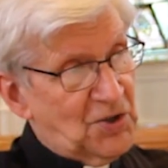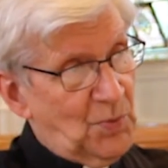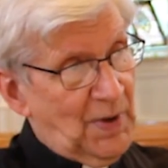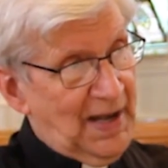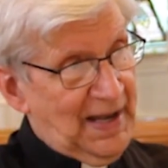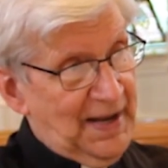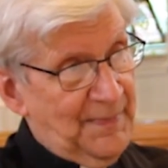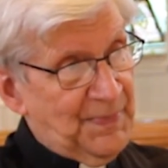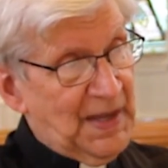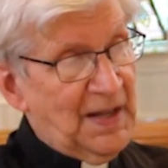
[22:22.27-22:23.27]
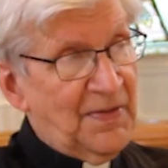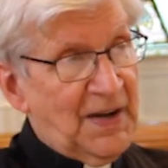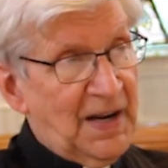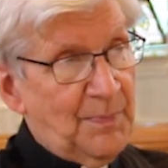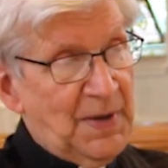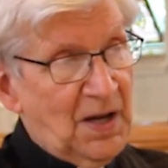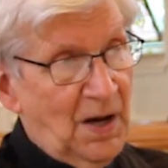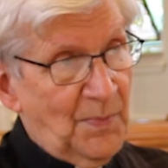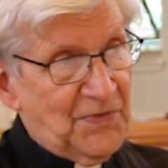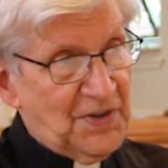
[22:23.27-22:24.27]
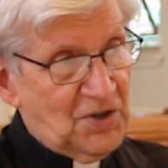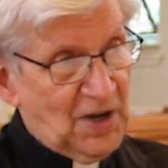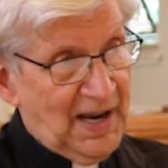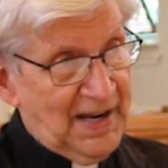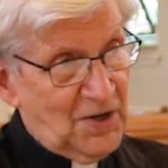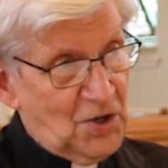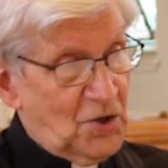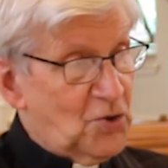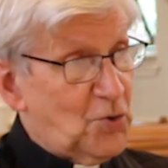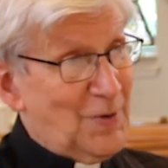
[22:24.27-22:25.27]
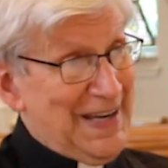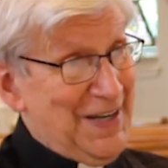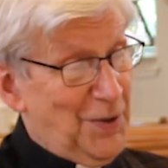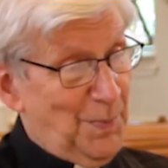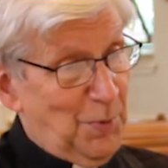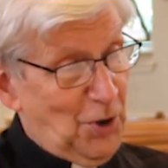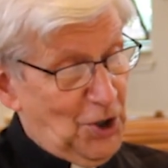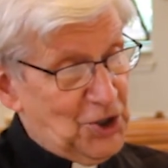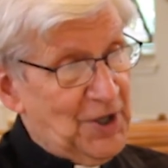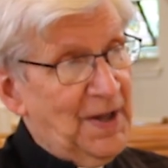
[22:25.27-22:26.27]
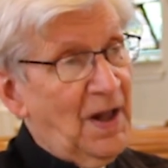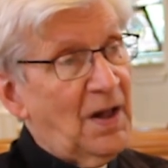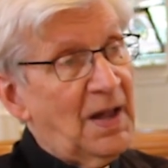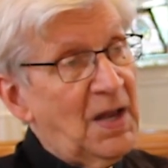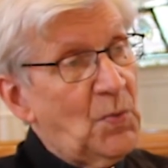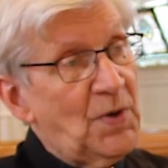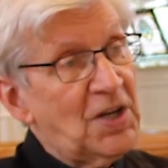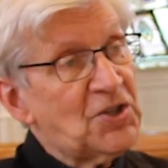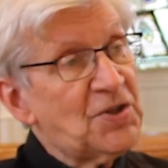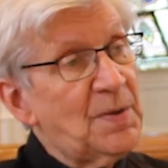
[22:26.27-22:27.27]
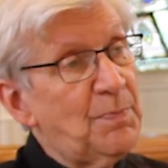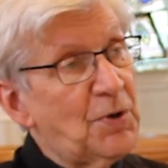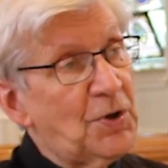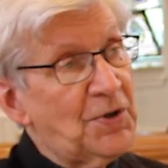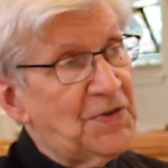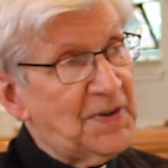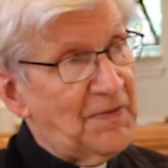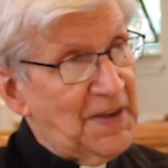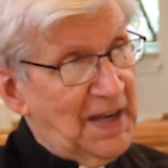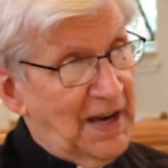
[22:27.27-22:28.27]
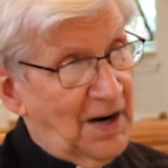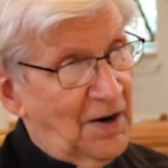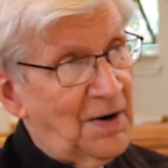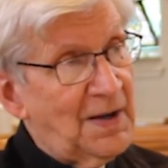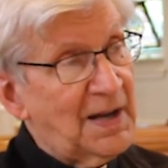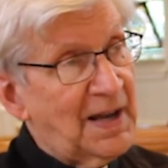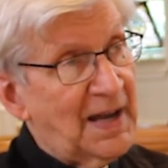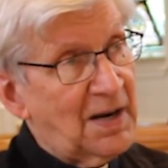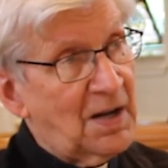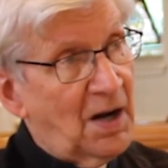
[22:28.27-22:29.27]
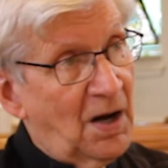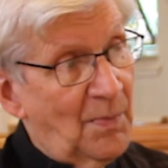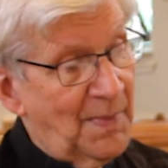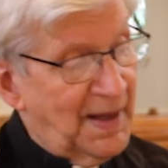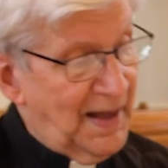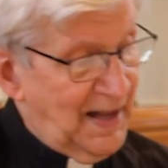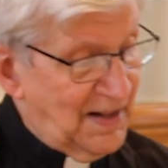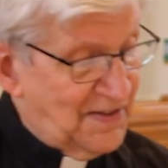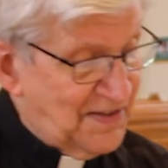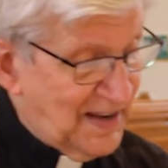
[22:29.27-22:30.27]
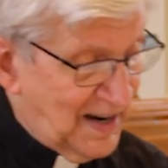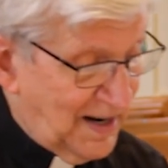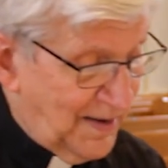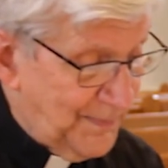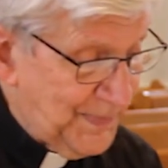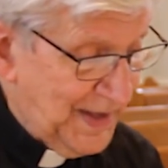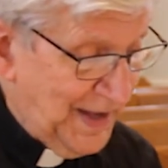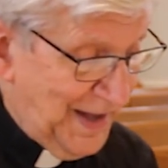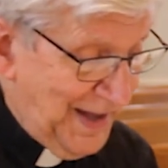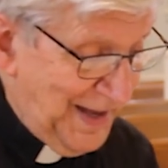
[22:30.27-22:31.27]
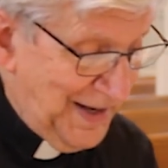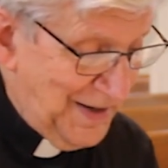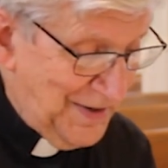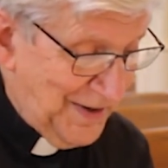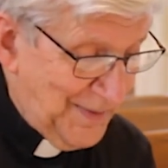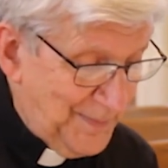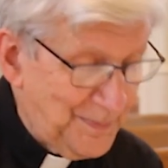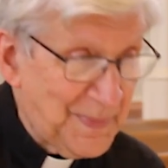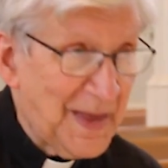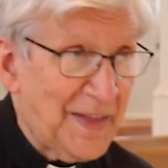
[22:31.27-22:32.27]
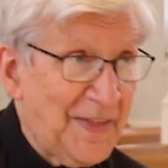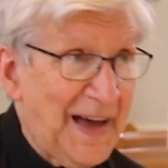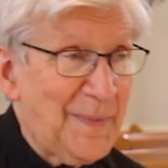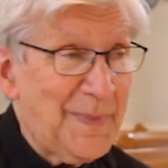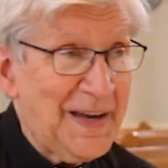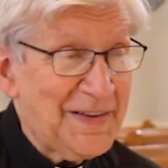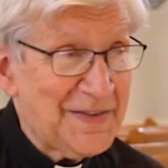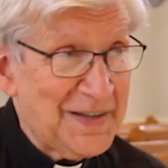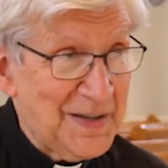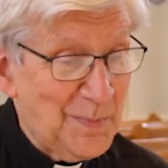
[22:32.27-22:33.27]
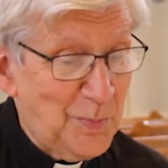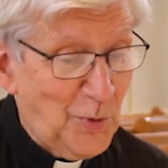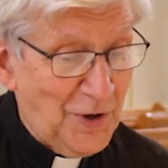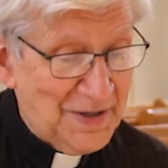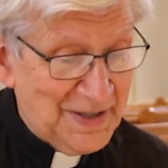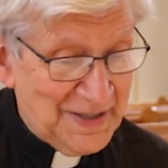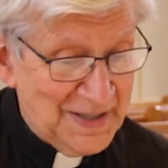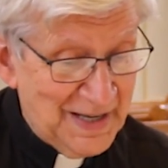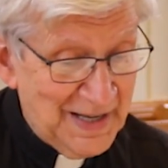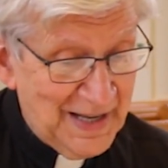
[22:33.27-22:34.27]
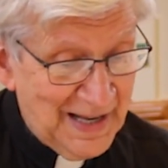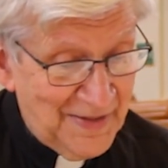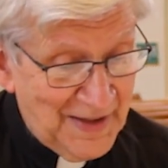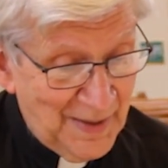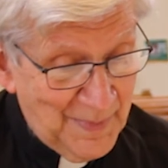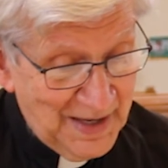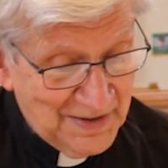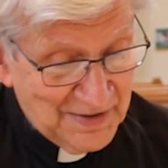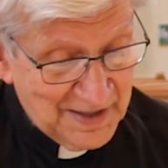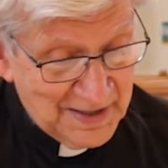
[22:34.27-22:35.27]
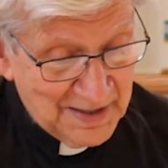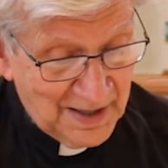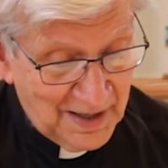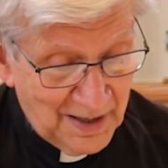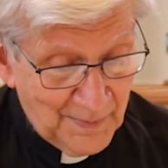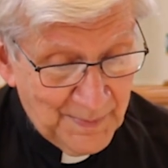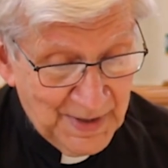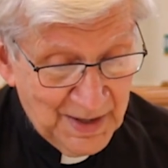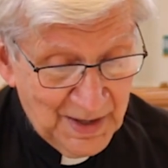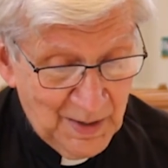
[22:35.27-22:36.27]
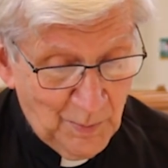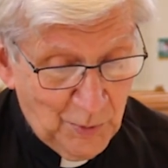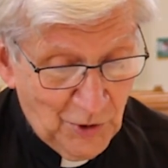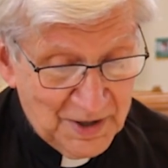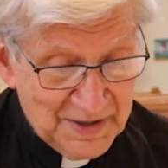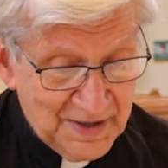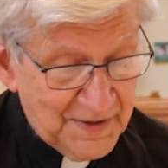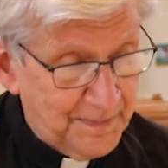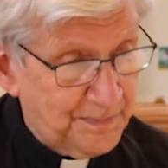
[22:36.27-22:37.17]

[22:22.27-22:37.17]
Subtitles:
a way that it becomes a giant tree or bush in which the birds of the air can come and settle. And that makes it important, and that makes it important.